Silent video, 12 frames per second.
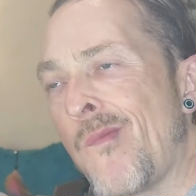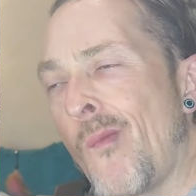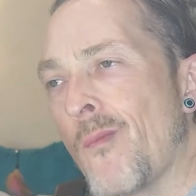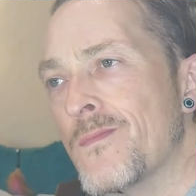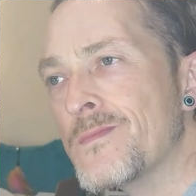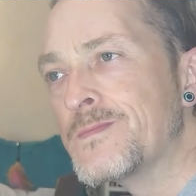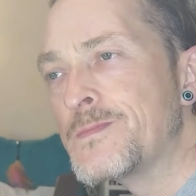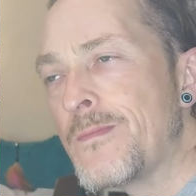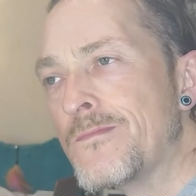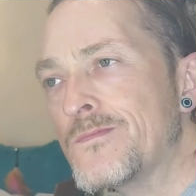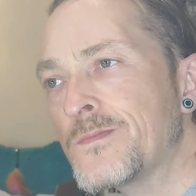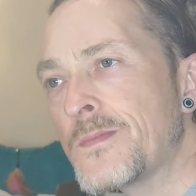Yeah, they're
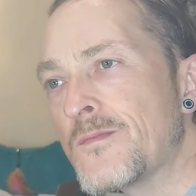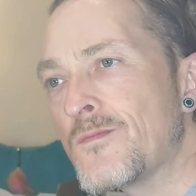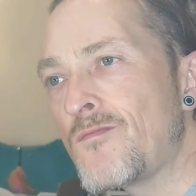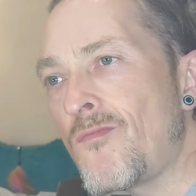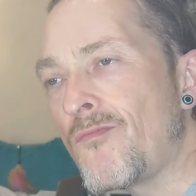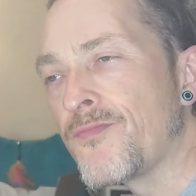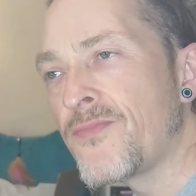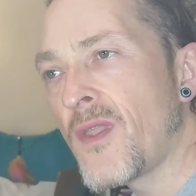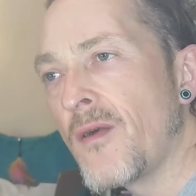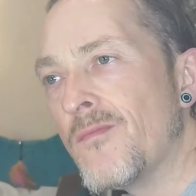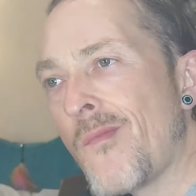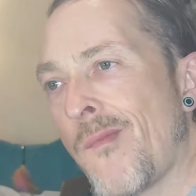not packed with flavour. I
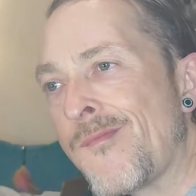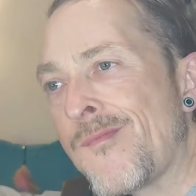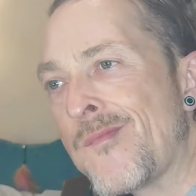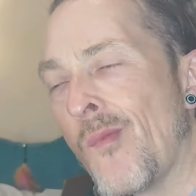can taste